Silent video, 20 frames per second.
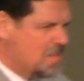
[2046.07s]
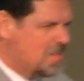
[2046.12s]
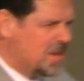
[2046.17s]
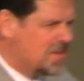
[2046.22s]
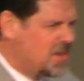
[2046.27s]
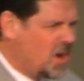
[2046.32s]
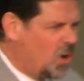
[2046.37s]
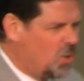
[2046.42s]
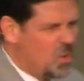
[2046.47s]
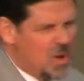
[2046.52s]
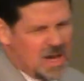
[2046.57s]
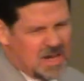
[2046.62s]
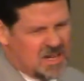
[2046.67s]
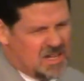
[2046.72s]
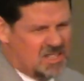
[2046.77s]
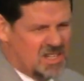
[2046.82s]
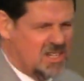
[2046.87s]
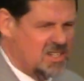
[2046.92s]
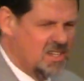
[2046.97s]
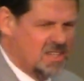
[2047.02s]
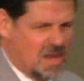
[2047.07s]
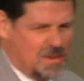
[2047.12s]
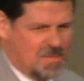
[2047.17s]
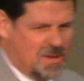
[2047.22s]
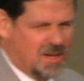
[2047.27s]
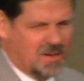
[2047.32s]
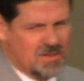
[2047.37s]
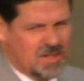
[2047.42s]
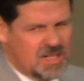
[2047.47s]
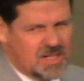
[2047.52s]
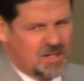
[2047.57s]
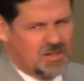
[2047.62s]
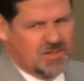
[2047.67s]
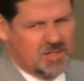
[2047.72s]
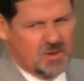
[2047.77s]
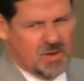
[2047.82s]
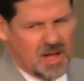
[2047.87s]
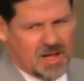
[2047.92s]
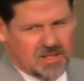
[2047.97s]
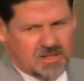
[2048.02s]
but their weakness isn't that big of a deal
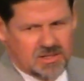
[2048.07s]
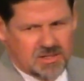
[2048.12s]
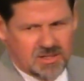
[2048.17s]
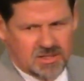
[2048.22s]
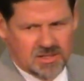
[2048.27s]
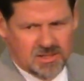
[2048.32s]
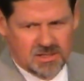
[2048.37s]
to us.